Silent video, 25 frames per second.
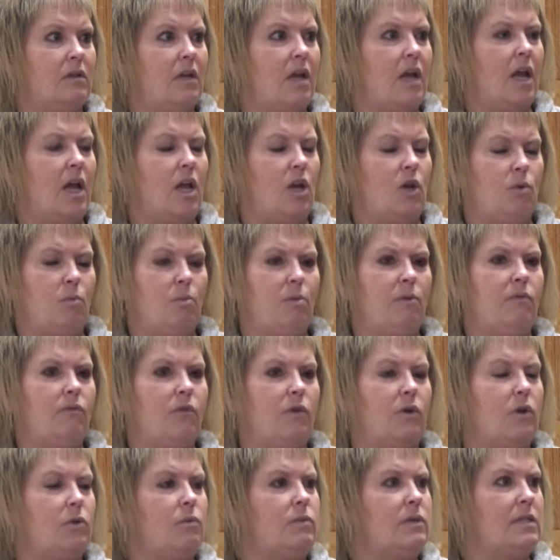and you
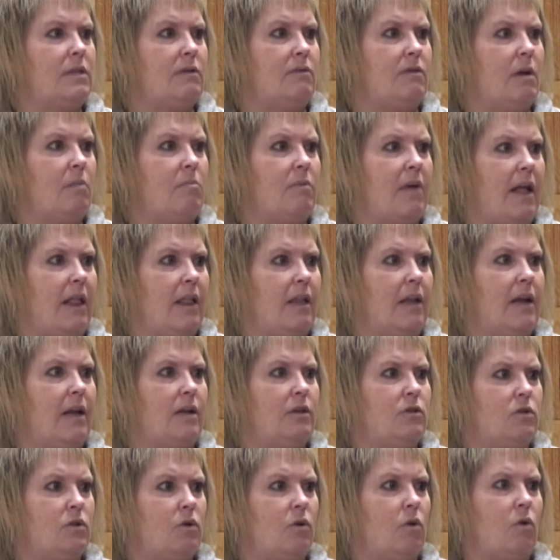prefer to receive that ballot
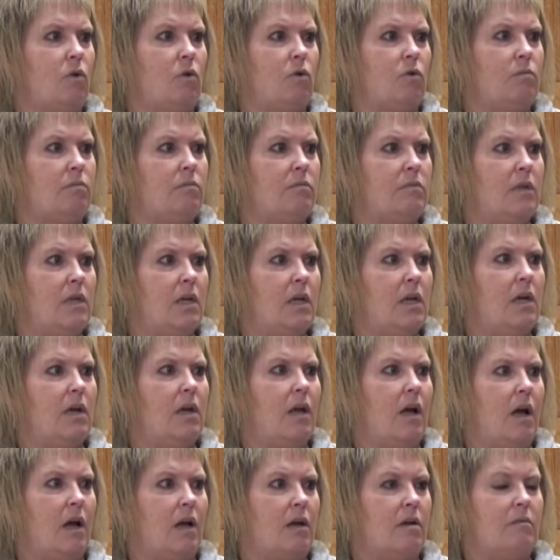at your home,
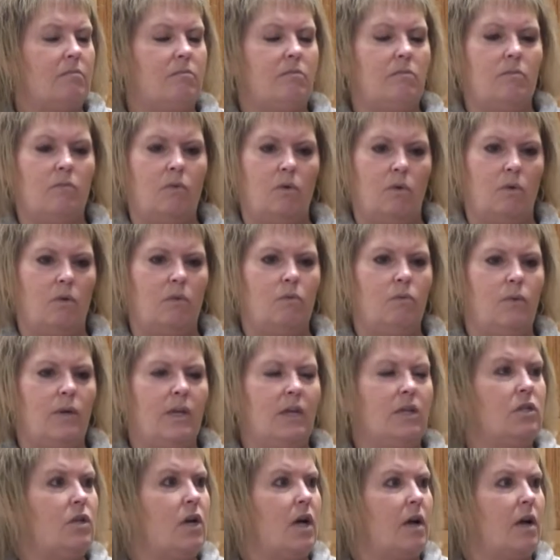you can talk